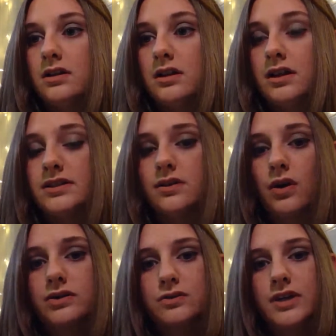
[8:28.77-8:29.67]
This
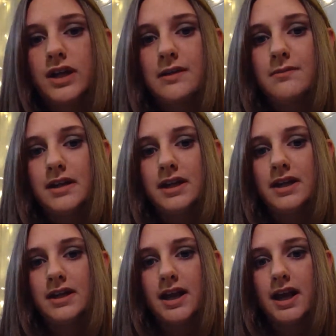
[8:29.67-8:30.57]
also came
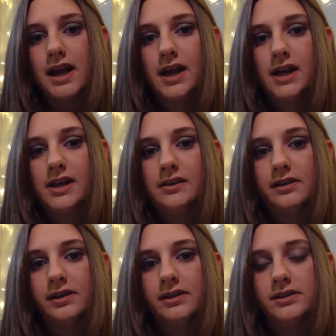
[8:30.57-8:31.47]
in a
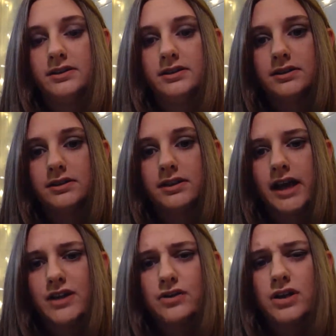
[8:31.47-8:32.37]

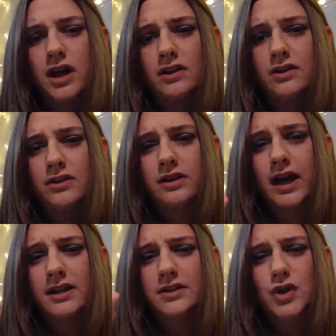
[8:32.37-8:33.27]
lighter color
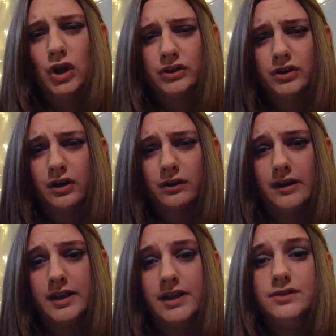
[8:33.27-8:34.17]
and a darker color, I
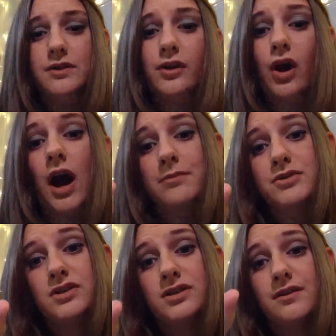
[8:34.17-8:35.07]
think. So there are
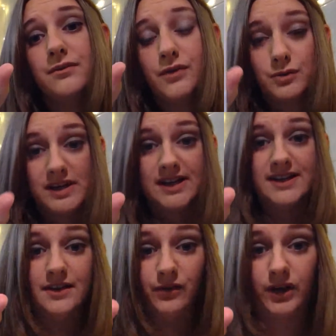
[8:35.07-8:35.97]
options if you needed
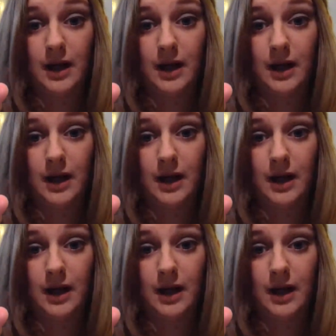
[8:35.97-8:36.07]
different